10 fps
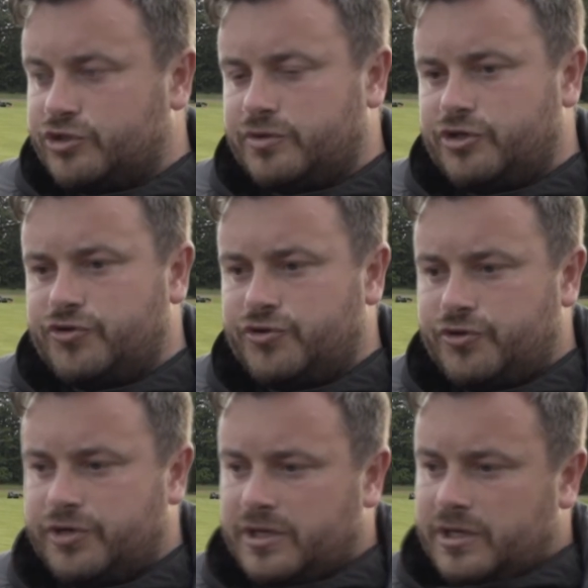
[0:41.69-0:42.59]
So we
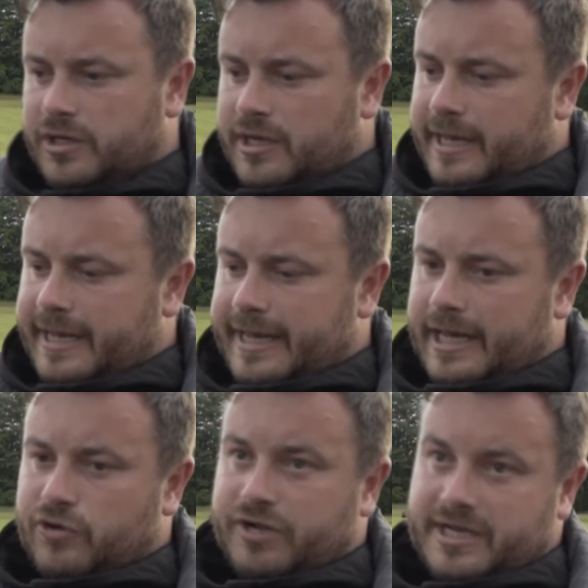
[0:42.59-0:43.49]
knew
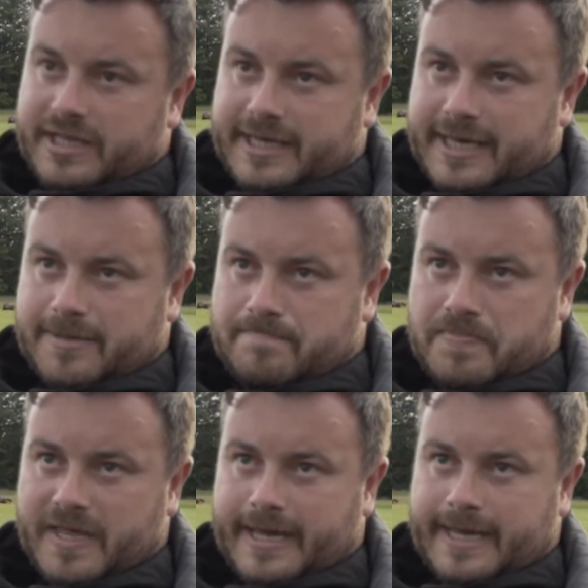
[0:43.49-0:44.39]
going into the game
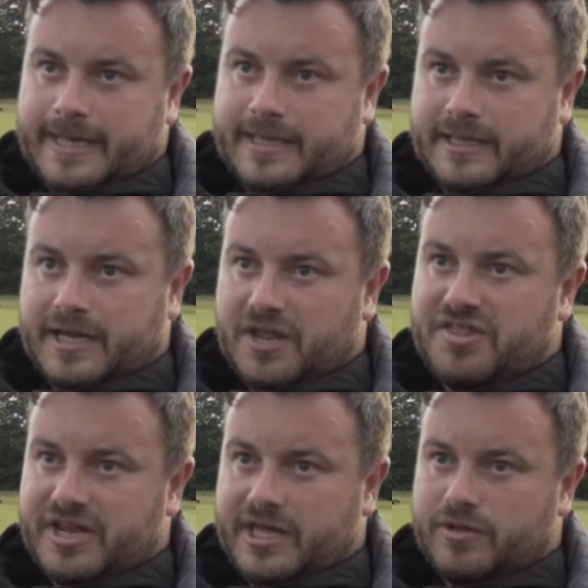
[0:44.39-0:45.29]
the kind
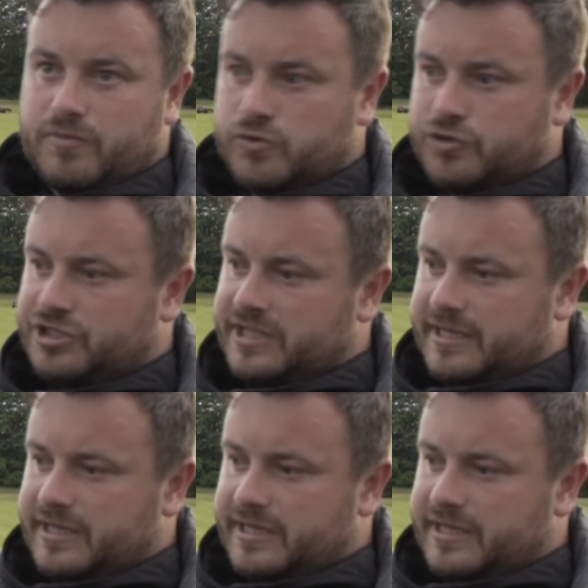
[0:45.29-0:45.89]
of threat they posed,